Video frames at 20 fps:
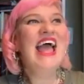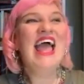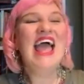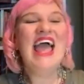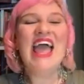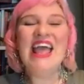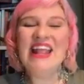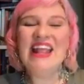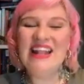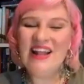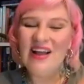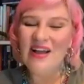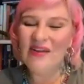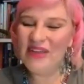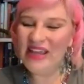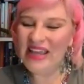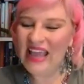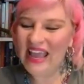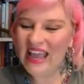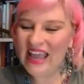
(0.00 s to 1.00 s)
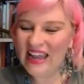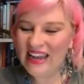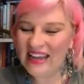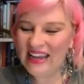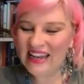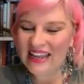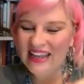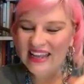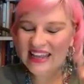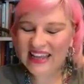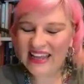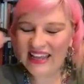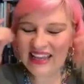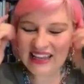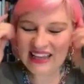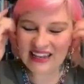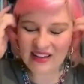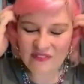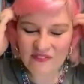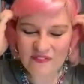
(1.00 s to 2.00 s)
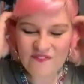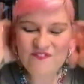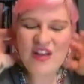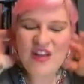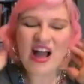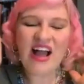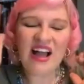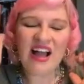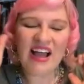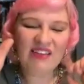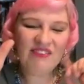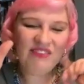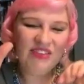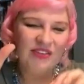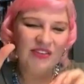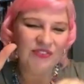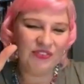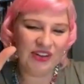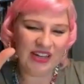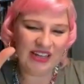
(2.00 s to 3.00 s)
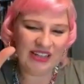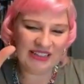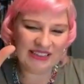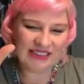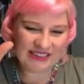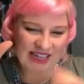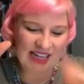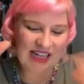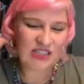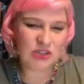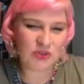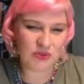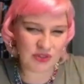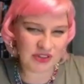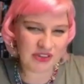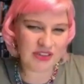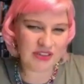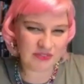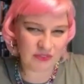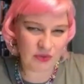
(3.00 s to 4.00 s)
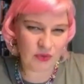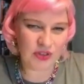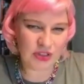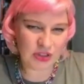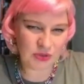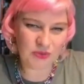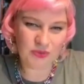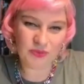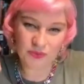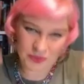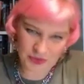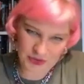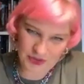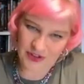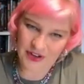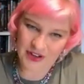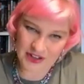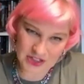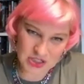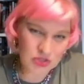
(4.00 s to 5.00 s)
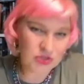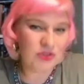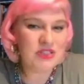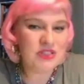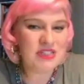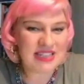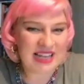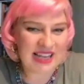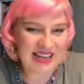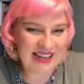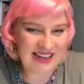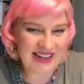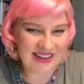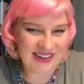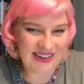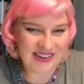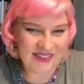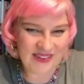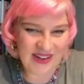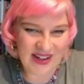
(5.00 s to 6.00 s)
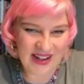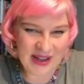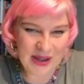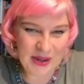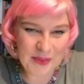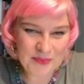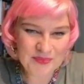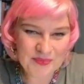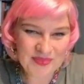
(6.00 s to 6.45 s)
And we had it in 5 different state stores because, of course, we're a control state here in Ohio.